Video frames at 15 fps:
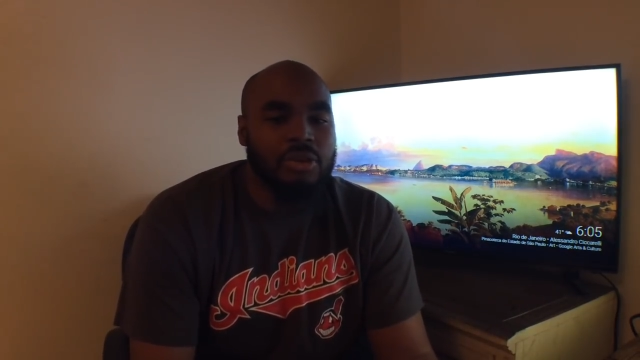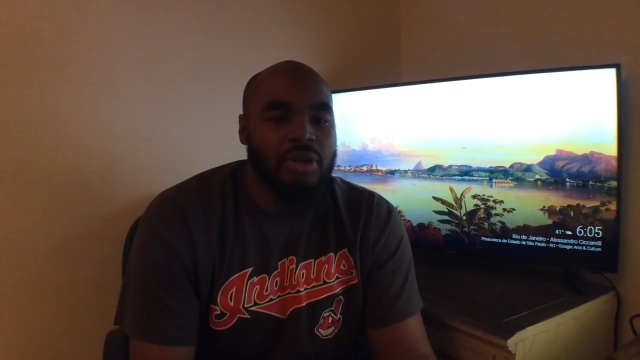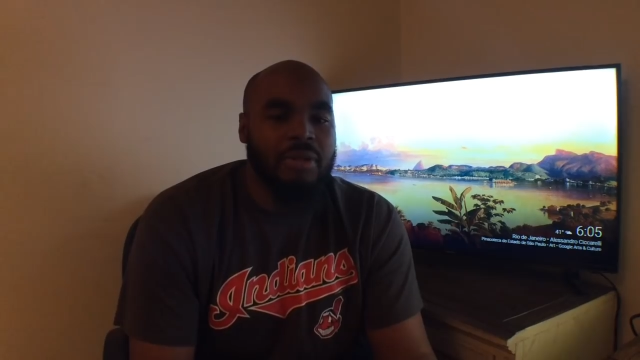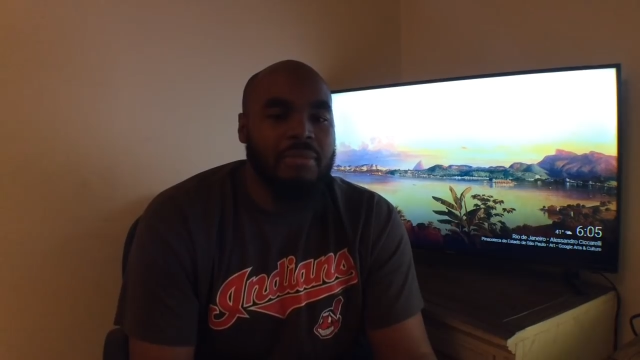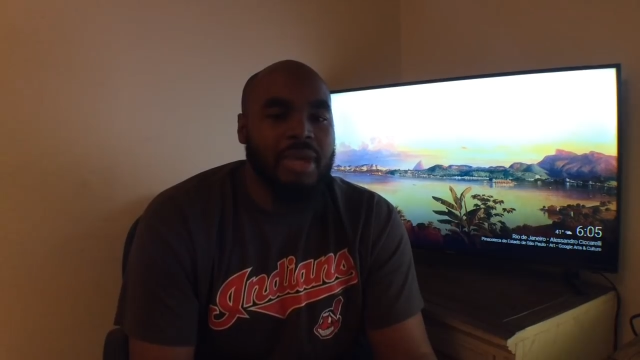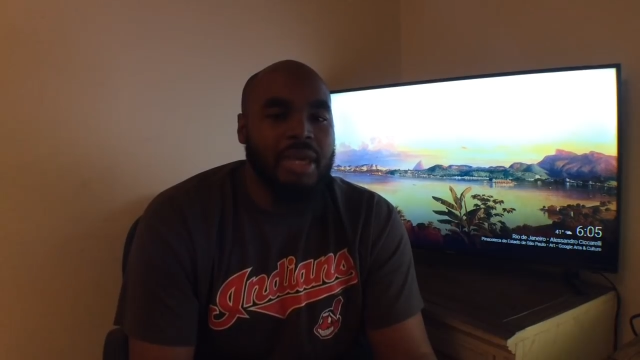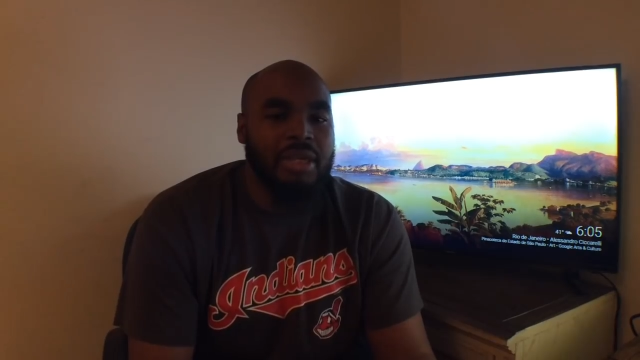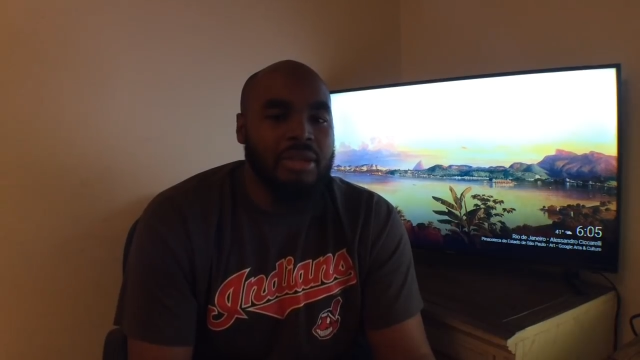going to
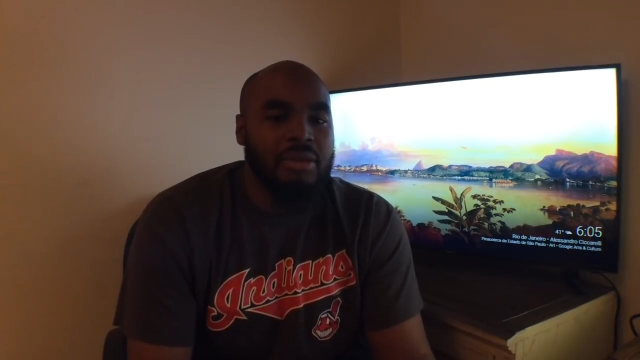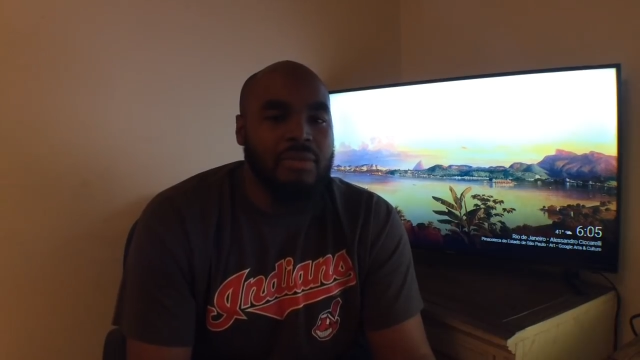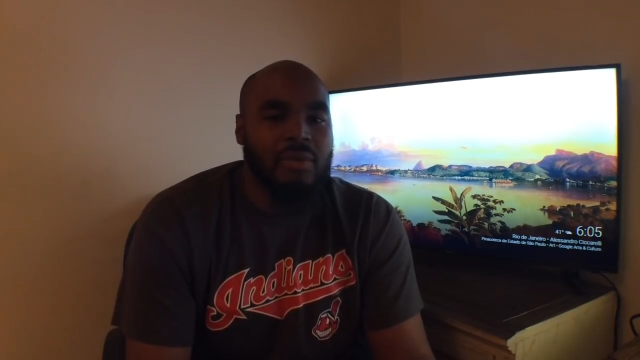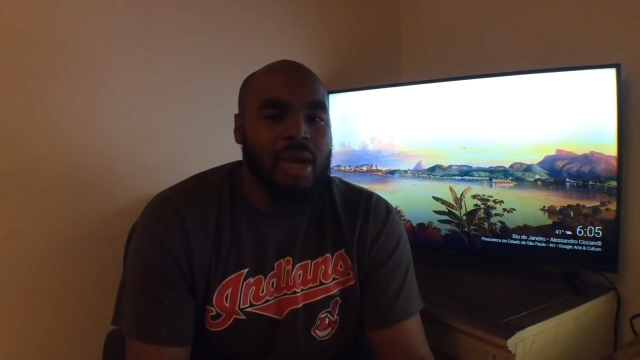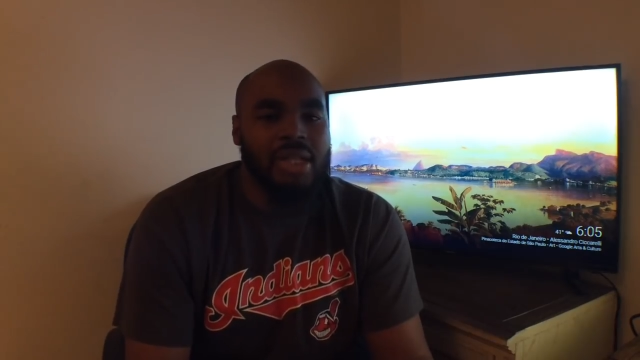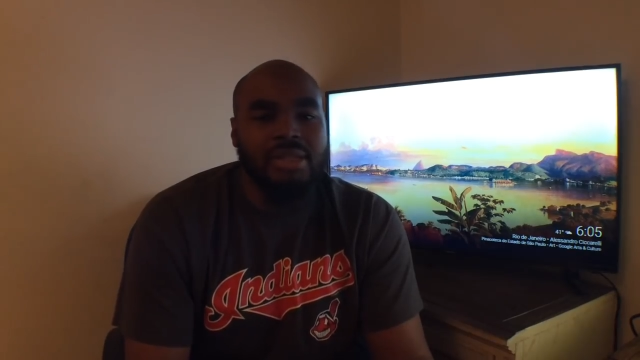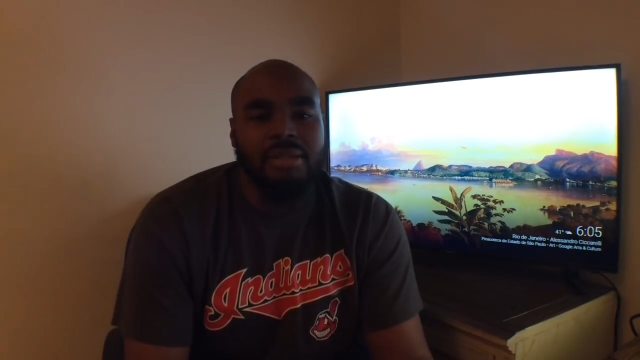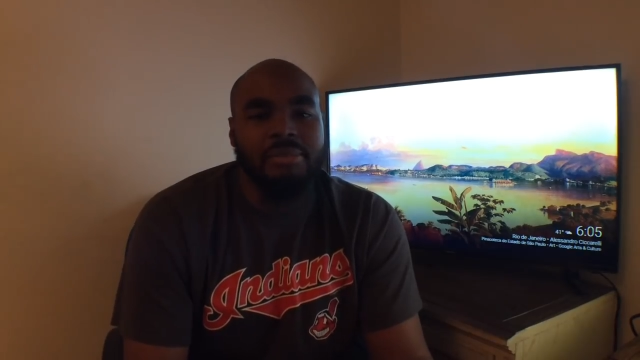make you
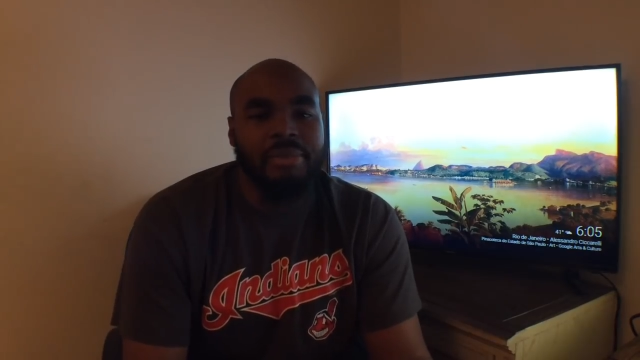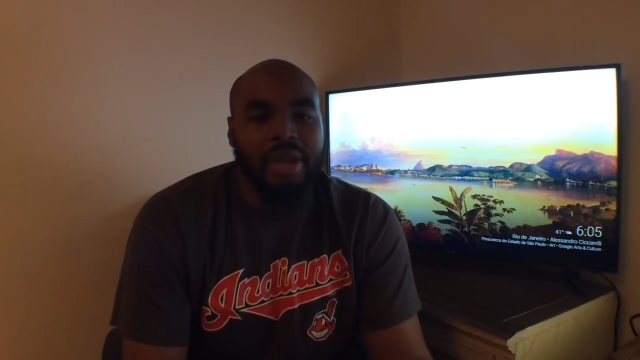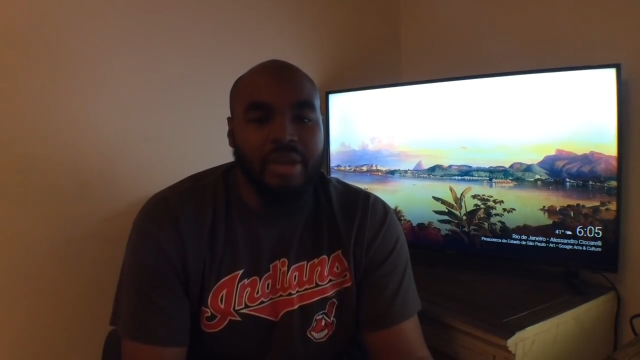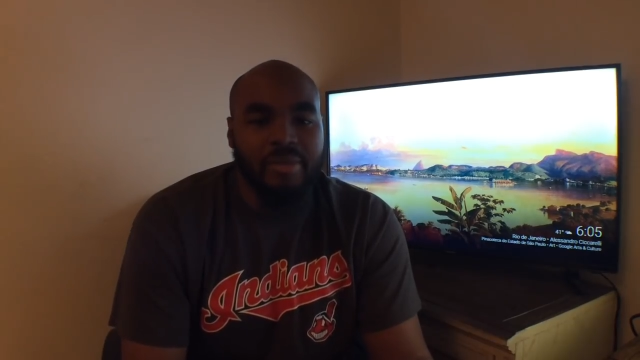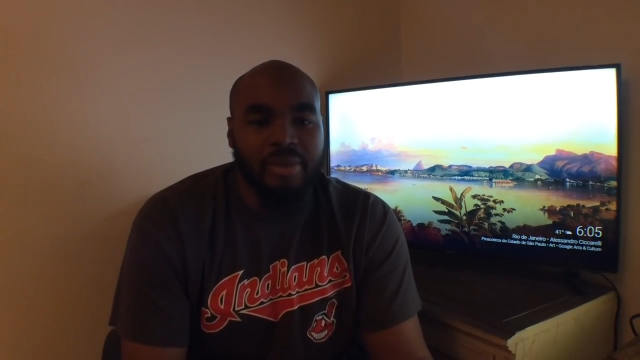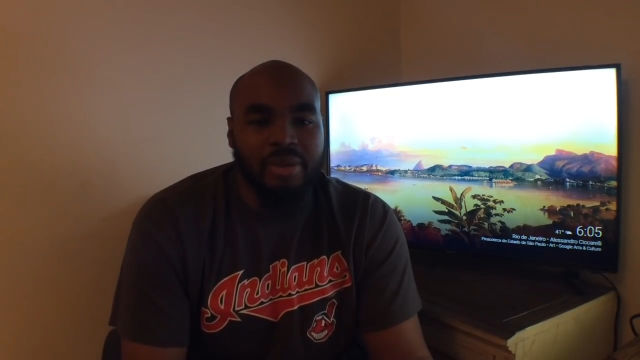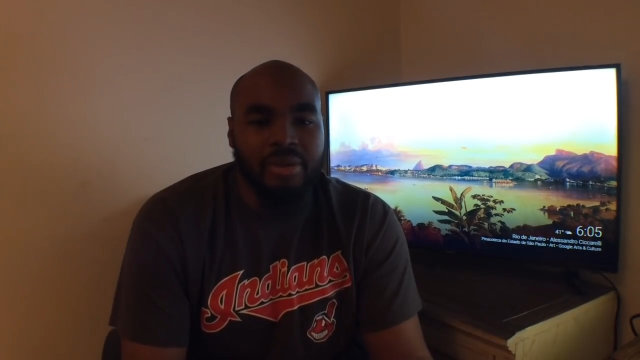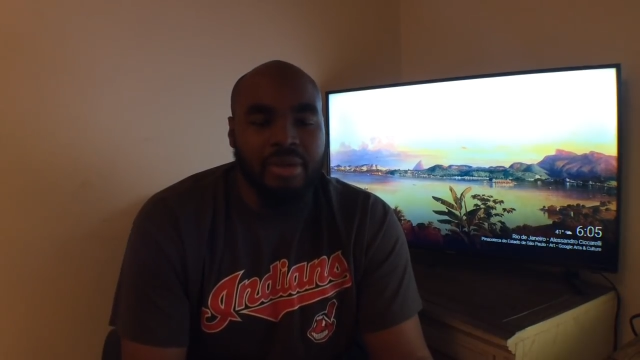write some
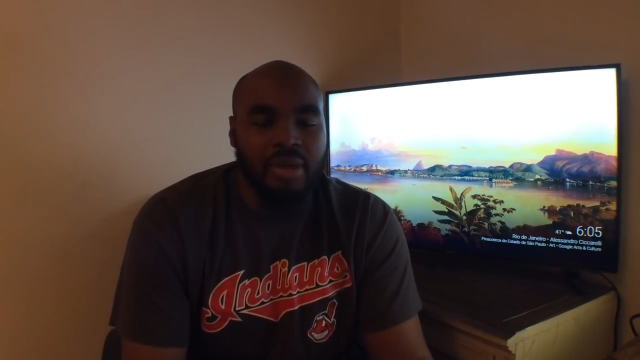paper.